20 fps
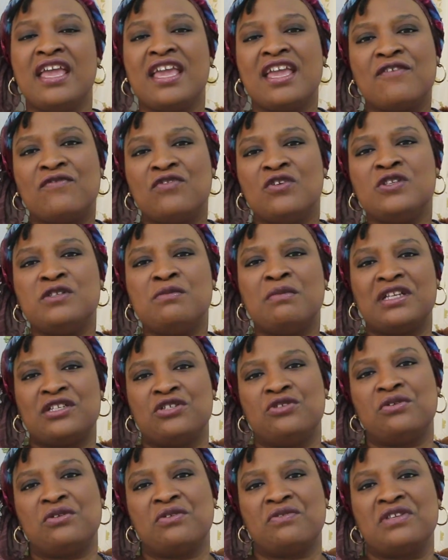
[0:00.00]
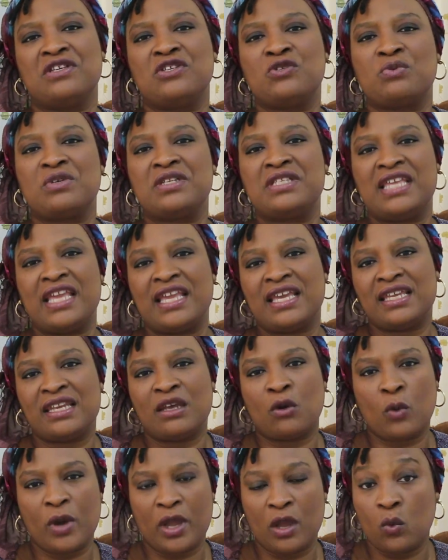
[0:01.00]
If those material things were taken
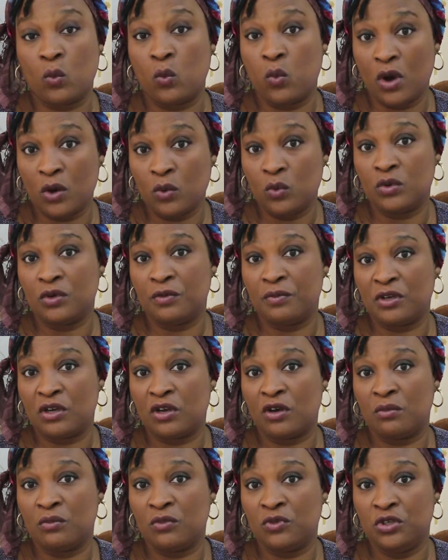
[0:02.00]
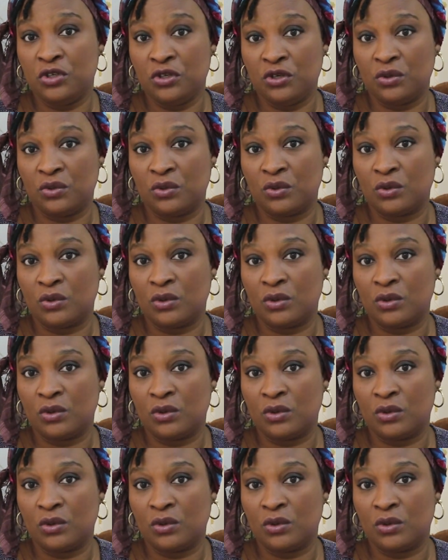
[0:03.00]
away, what will become you?